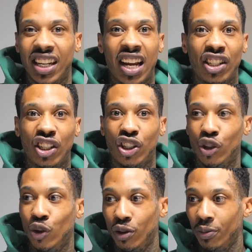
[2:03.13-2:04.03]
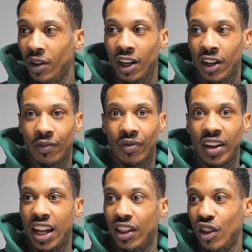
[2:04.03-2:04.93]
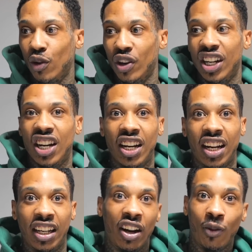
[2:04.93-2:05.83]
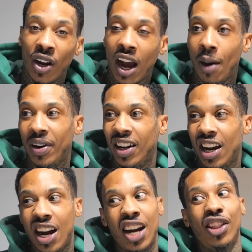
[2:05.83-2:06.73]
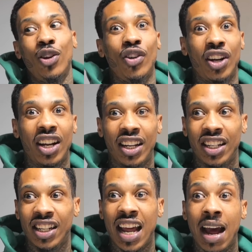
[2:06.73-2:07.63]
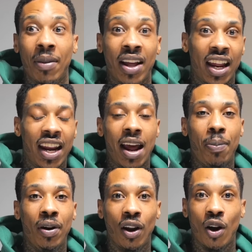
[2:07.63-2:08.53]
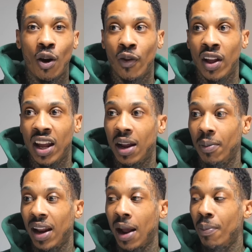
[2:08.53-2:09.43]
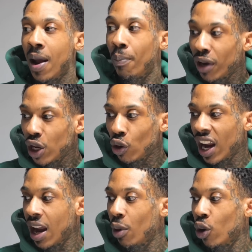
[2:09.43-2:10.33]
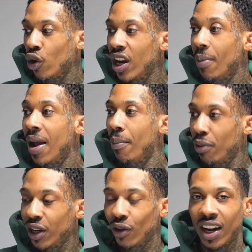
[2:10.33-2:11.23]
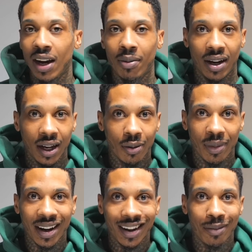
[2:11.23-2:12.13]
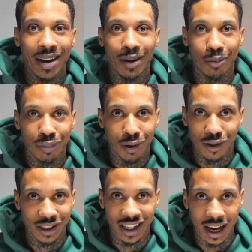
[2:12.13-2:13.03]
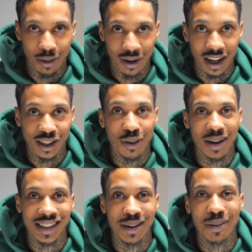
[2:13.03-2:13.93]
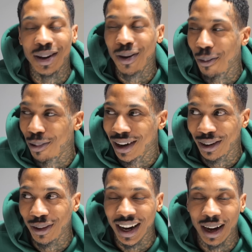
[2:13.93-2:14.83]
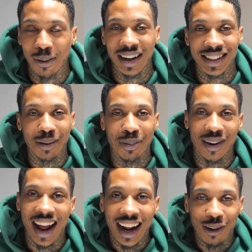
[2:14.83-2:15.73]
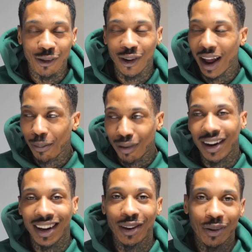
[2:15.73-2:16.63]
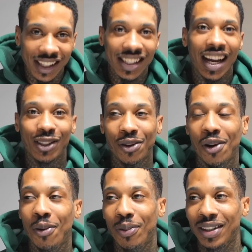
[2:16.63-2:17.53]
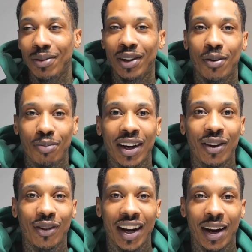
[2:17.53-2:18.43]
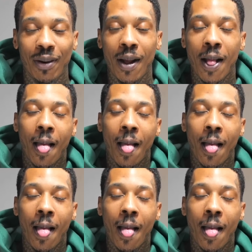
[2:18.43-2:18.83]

and I just shoot them and throw the gun and uh, we hop in the car and throw the gun in his lap and I pull off and be like, man, break your camera, hurry up, man, break your camera. He gonna make could have made him broke his camera. I told him, I said, man, you gonna break your camera. I say, bro, I could have realized prank you inside your own pranks, make you break your camera.